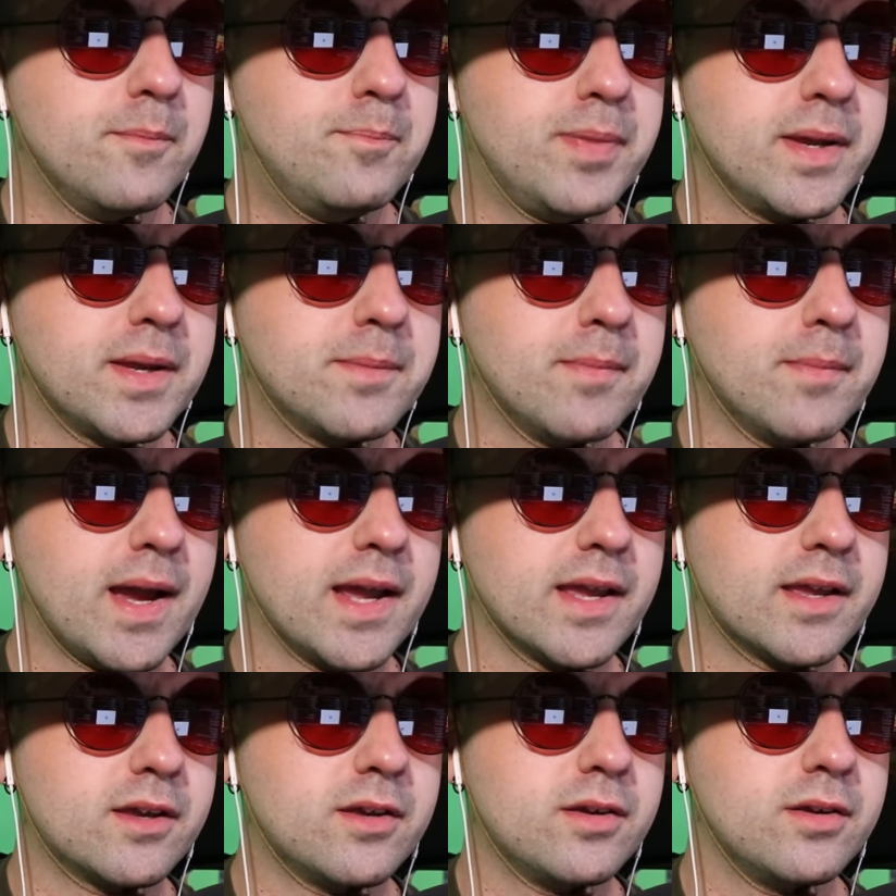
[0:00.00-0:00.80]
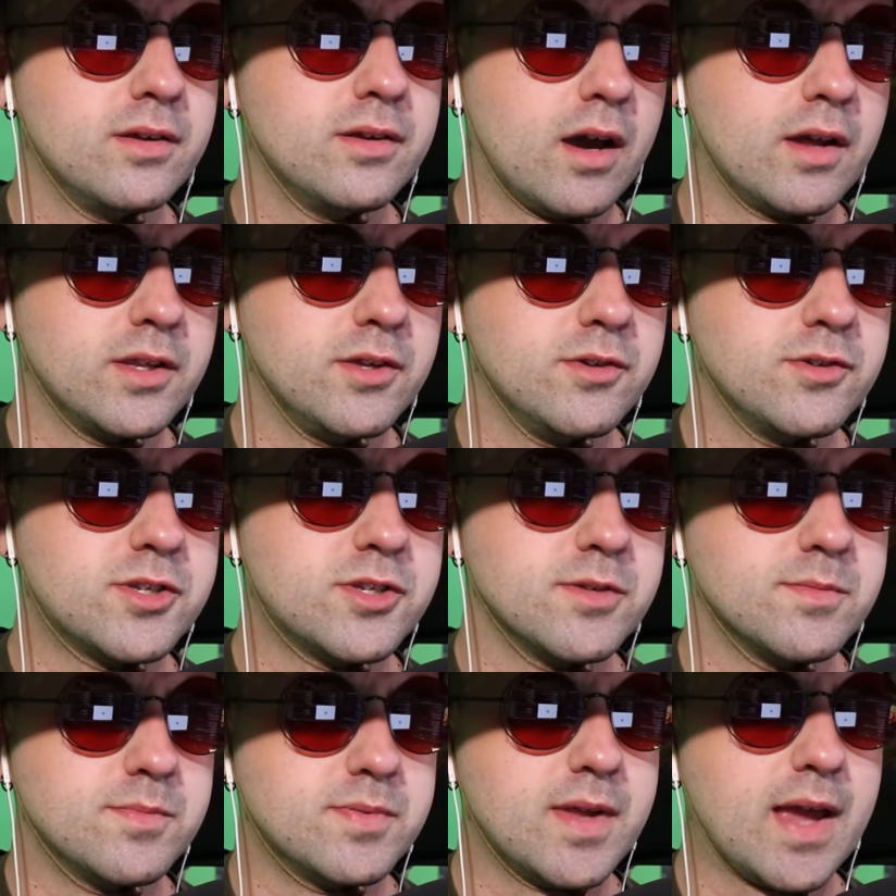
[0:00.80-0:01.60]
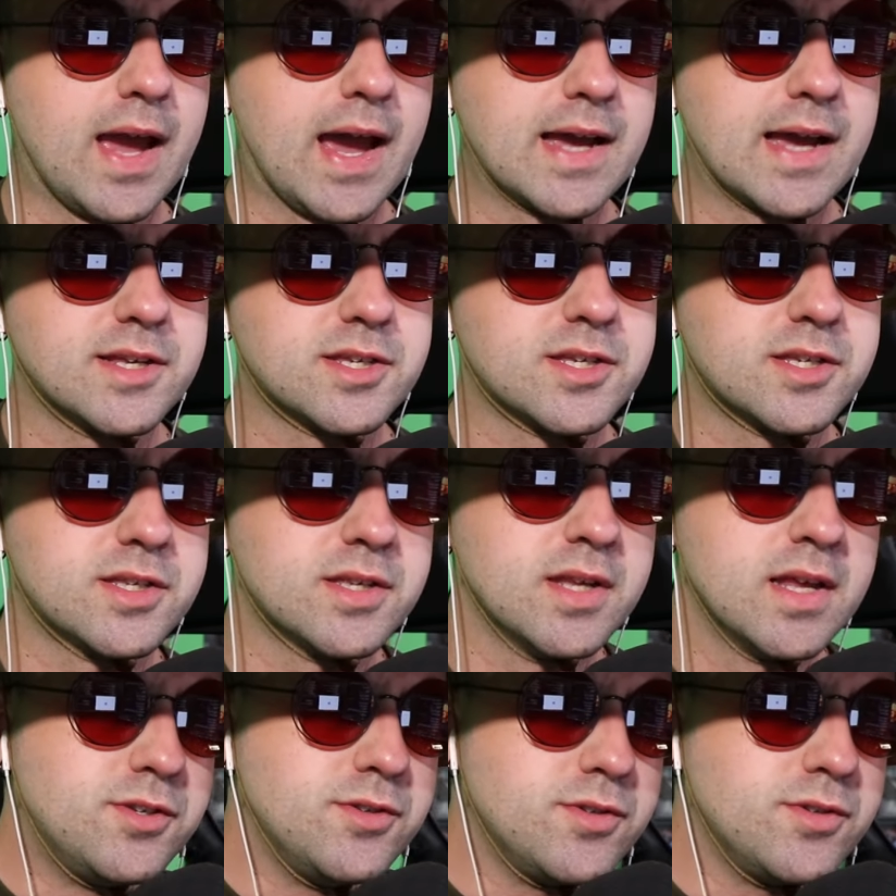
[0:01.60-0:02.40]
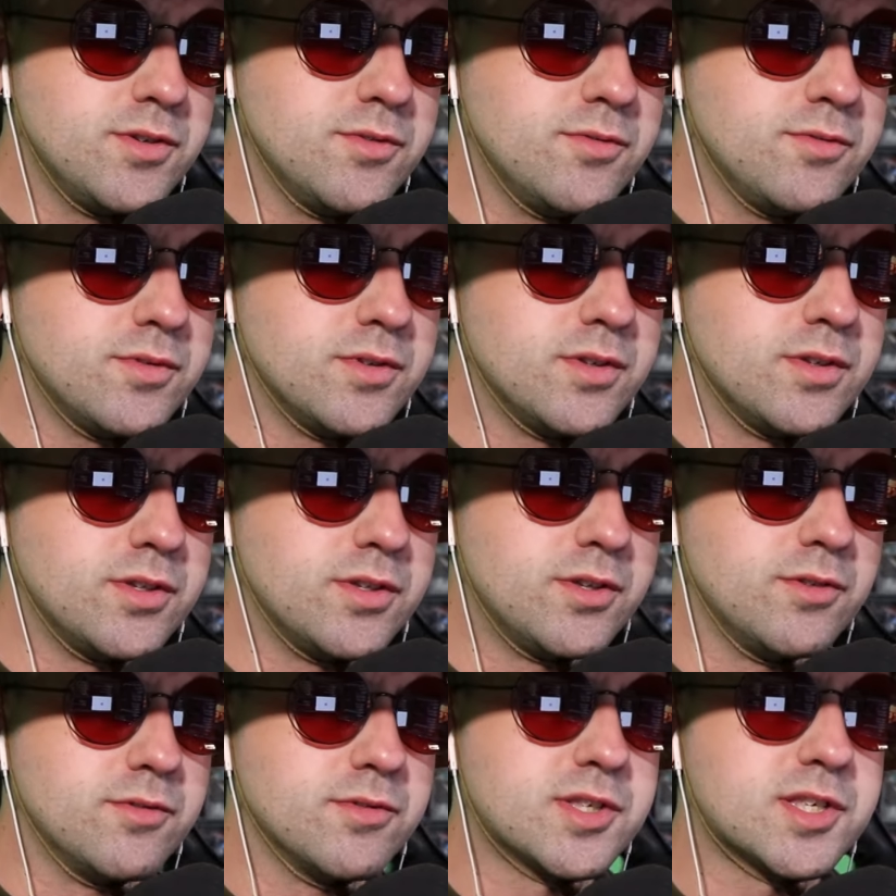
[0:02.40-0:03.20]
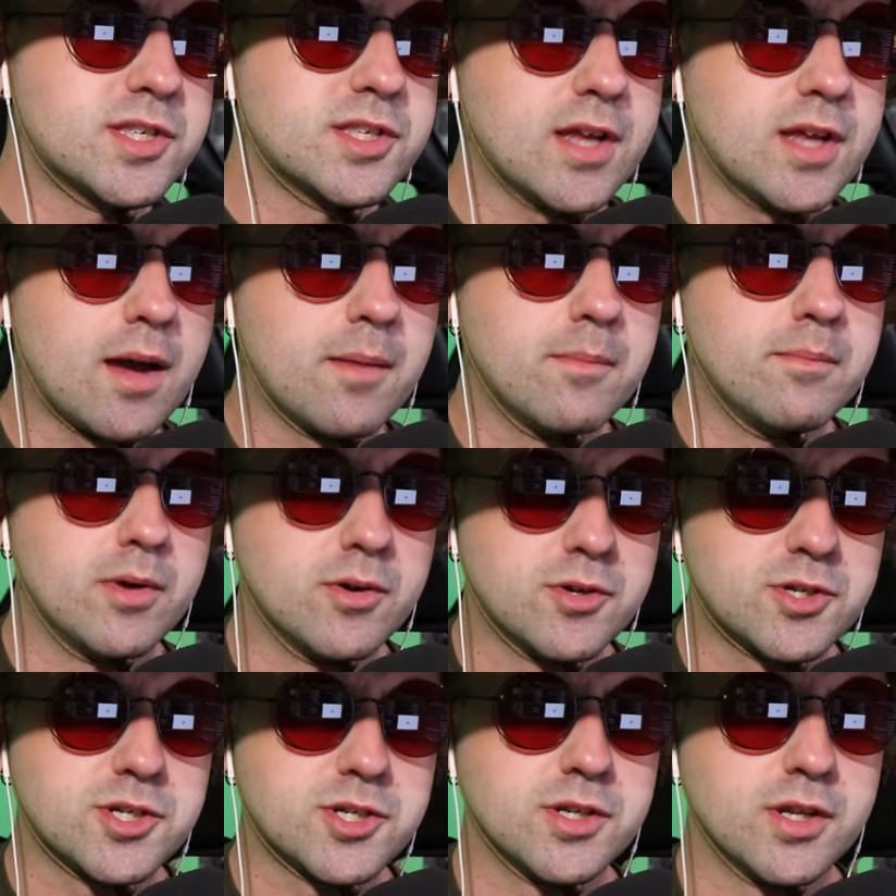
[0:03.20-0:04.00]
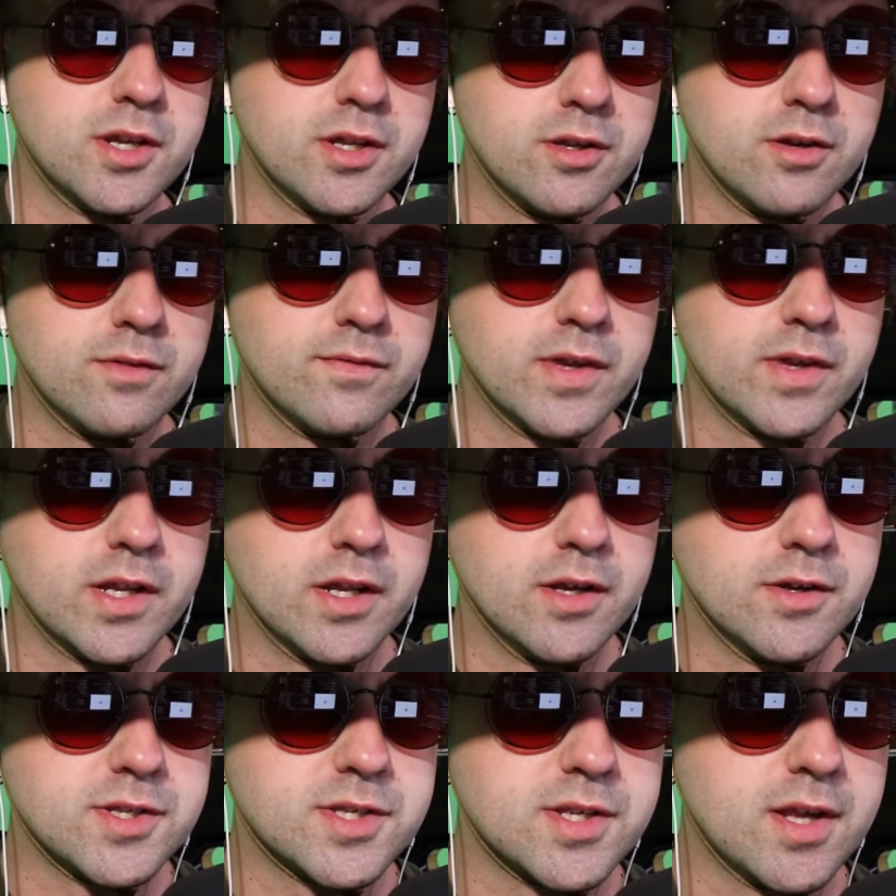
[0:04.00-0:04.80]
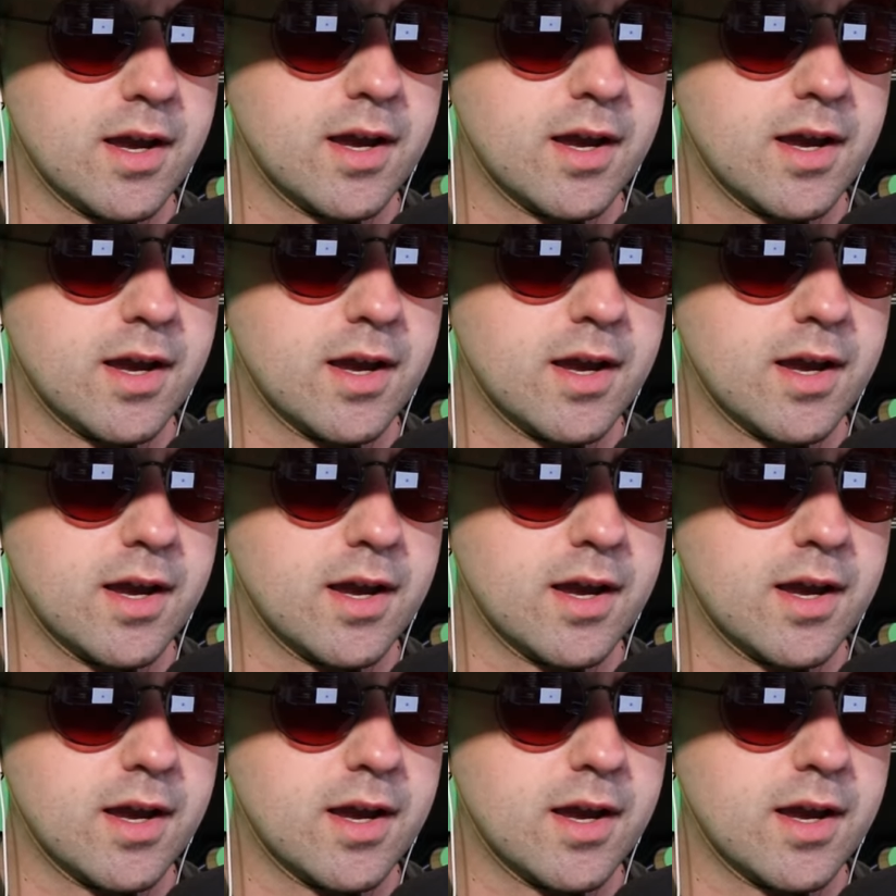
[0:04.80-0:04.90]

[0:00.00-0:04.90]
Big Mike on YouTube asks, do you use stop motion in your videos?